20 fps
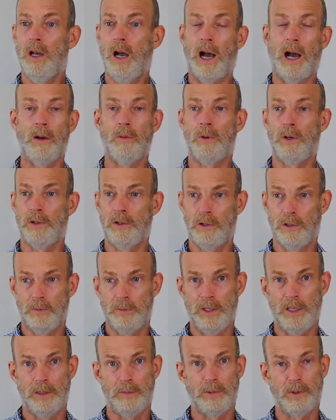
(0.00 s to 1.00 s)
I want you to
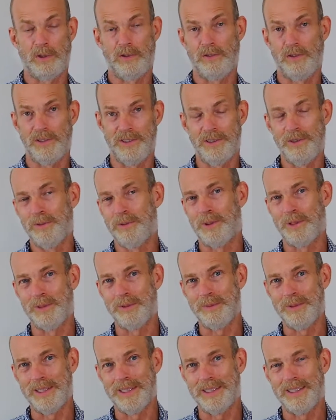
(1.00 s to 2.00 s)
be the person you
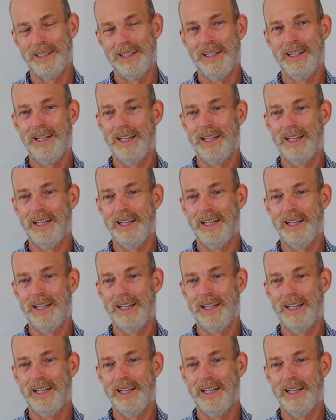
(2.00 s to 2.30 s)
want to be.